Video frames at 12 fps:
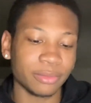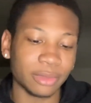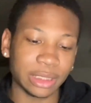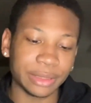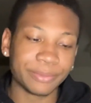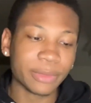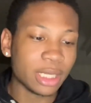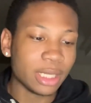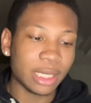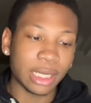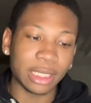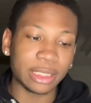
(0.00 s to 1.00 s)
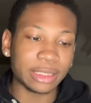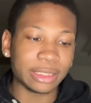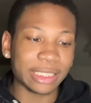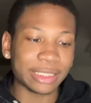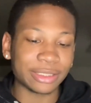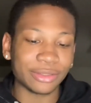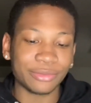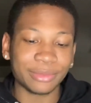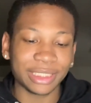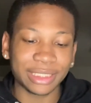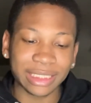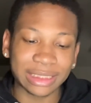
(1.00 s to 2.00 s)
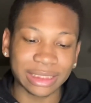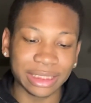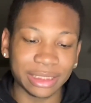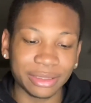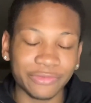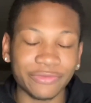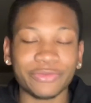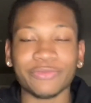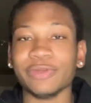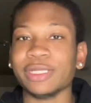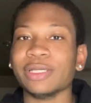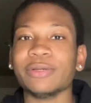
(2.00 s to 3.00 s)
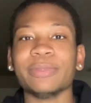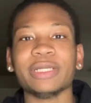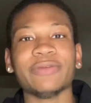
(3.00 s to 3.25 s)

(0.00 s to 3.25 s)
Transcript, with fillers: But other than that though, man, that's the end of this video, man.